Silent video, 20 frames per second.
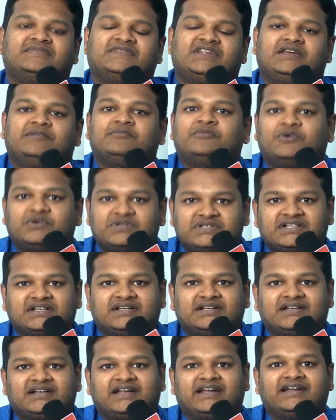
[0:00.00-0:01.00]

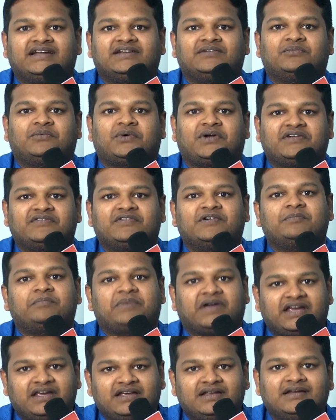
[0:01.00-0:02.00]
emotion and whatever
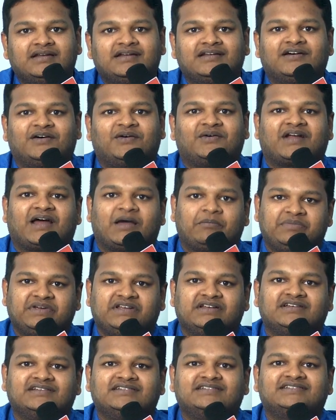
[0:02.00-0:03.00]
pain or
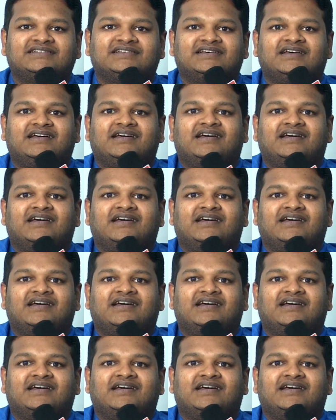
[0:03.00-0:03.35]
happiness